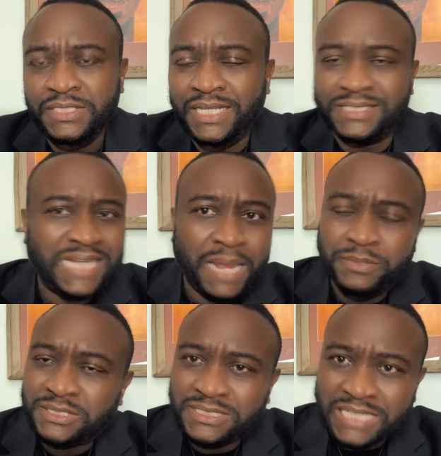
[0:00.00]
It's time
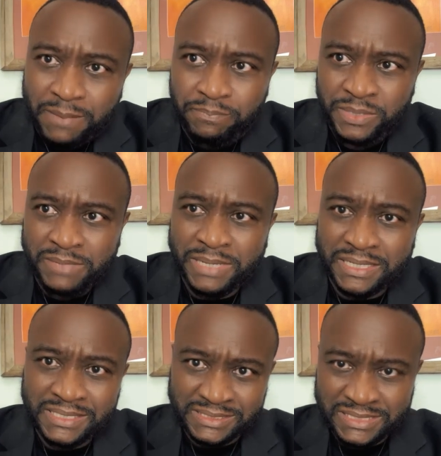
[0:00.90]
to stop being
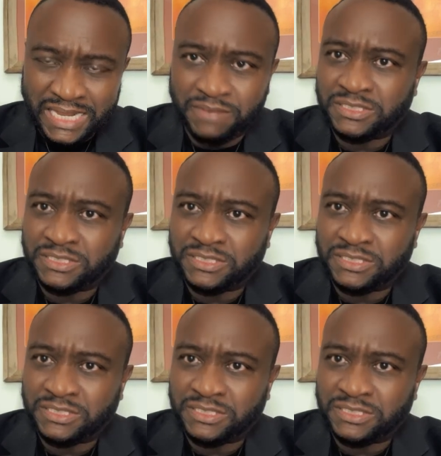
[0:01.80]
mentally enslaved.